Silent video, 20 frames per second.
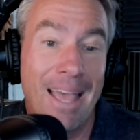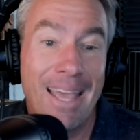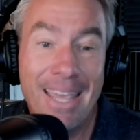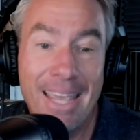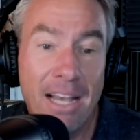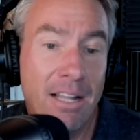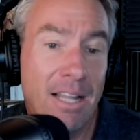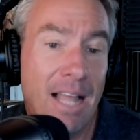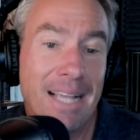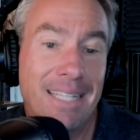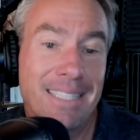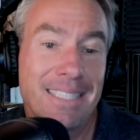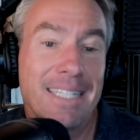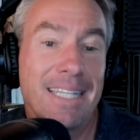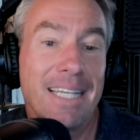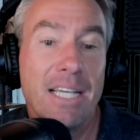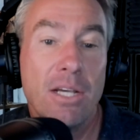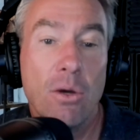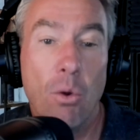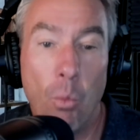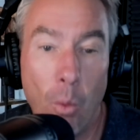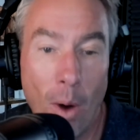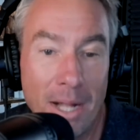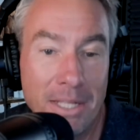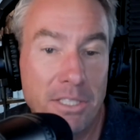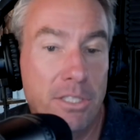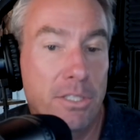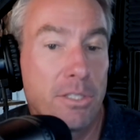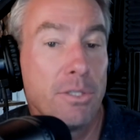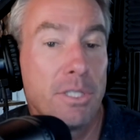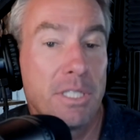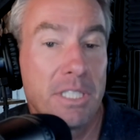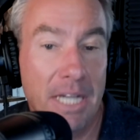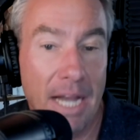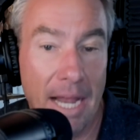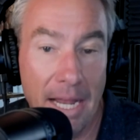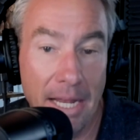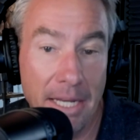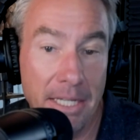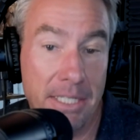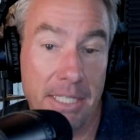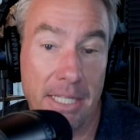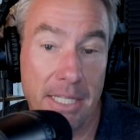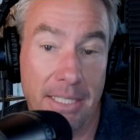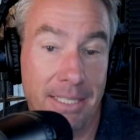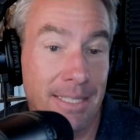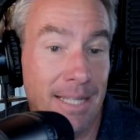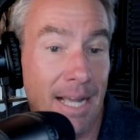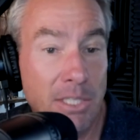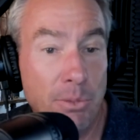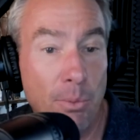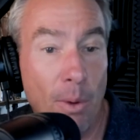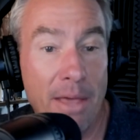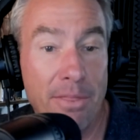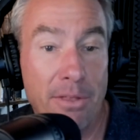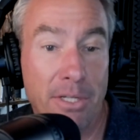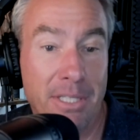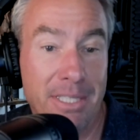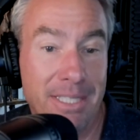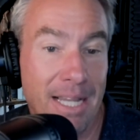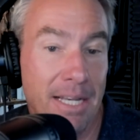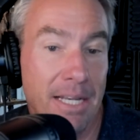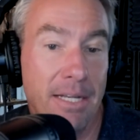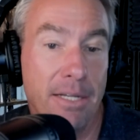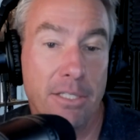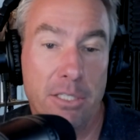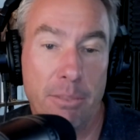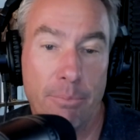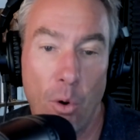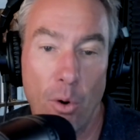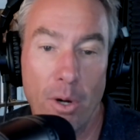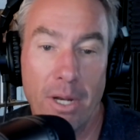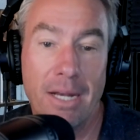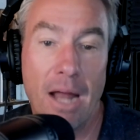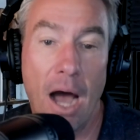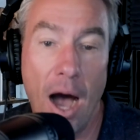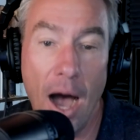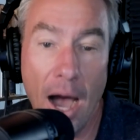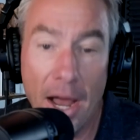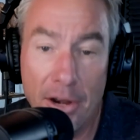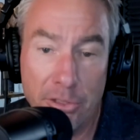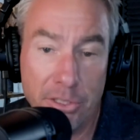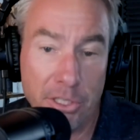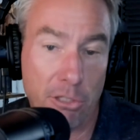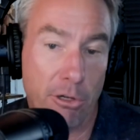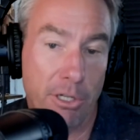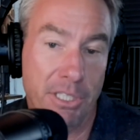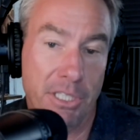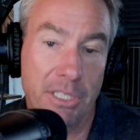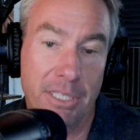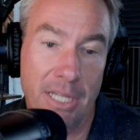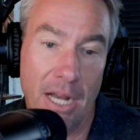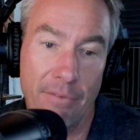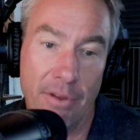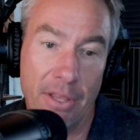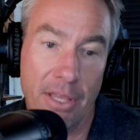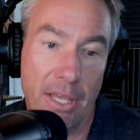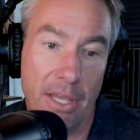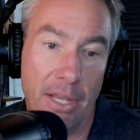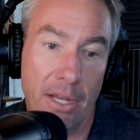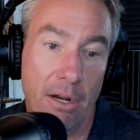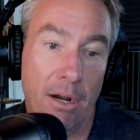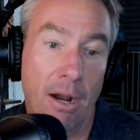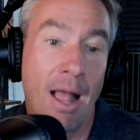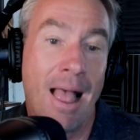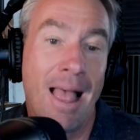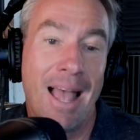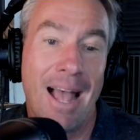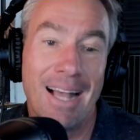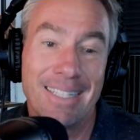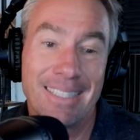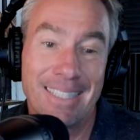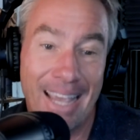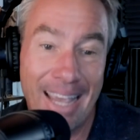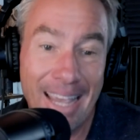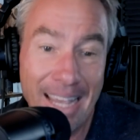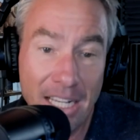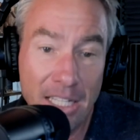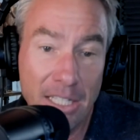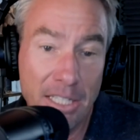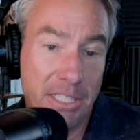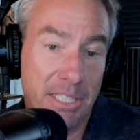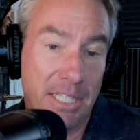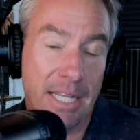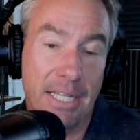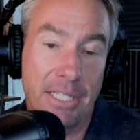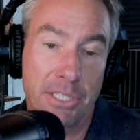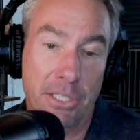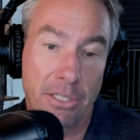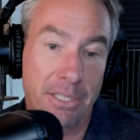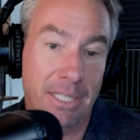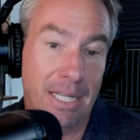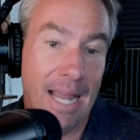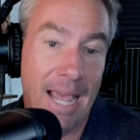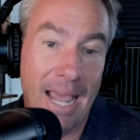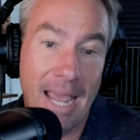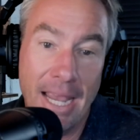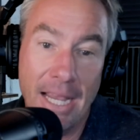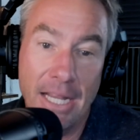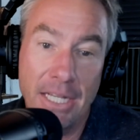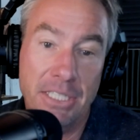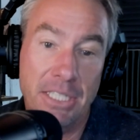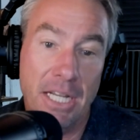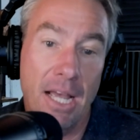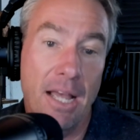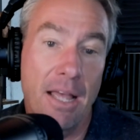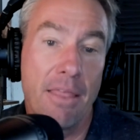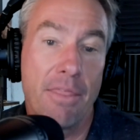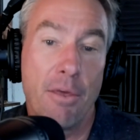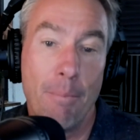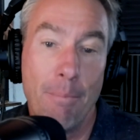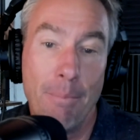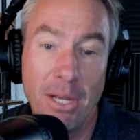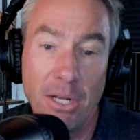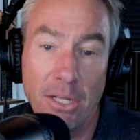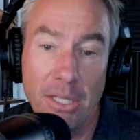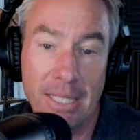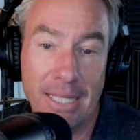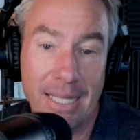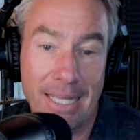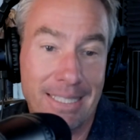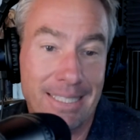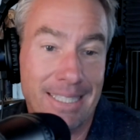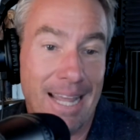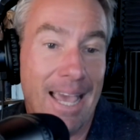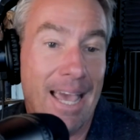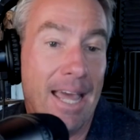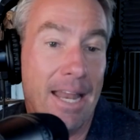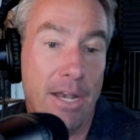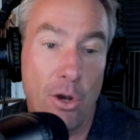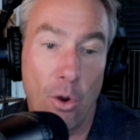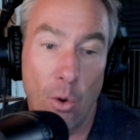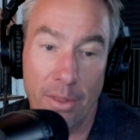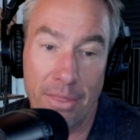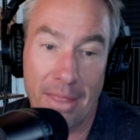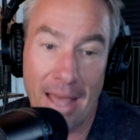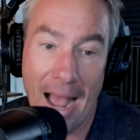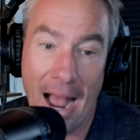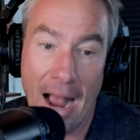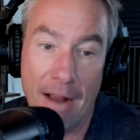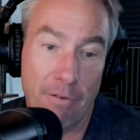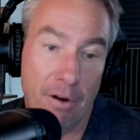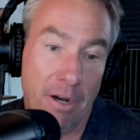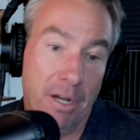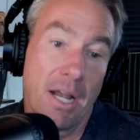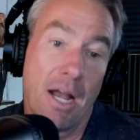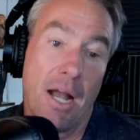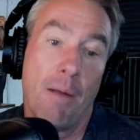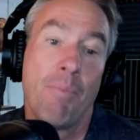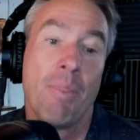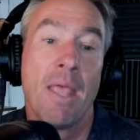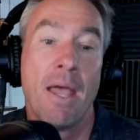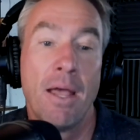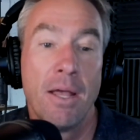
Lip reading: ELIC wants to change this, and that's why they're sending and supporting hundreds of Christians every year as English teachers in Asia, the Middle East, and North Africa.